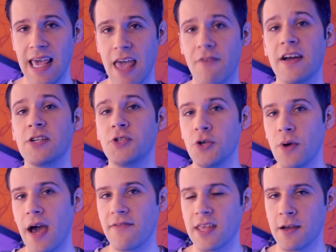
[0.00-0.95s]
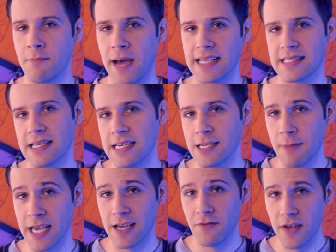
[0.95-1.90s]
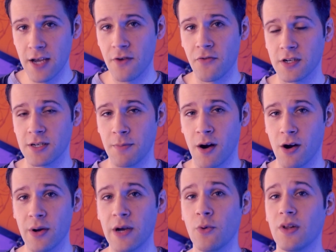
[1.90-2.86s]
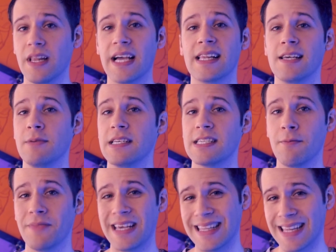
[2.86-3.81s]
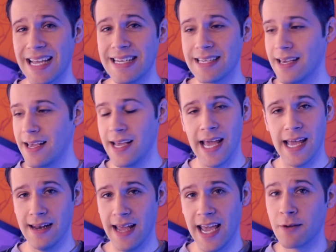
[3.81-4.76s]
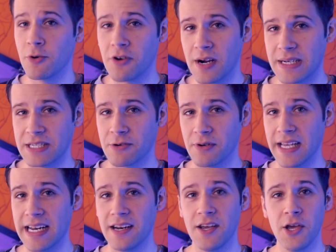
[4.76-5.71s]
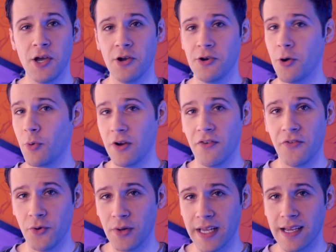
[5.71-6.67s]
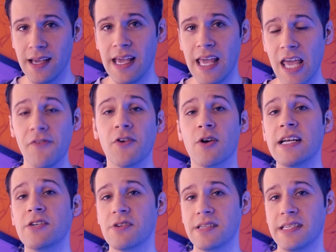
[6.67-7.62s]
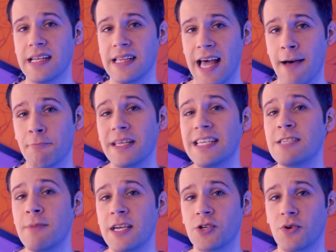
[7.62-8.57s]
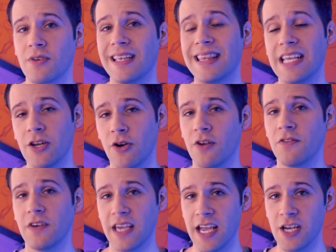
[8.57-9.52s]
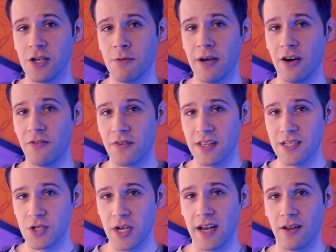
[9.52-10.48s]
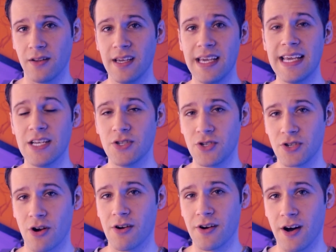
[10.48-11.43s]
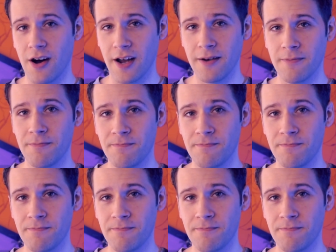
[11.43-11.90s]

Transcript: If I do have the capacity to make a video for tomorrow, it will likely be something light and Animal Crossing related, no real fooling. If you're interested in that, please make sure that the notification bell for this channel is turned on.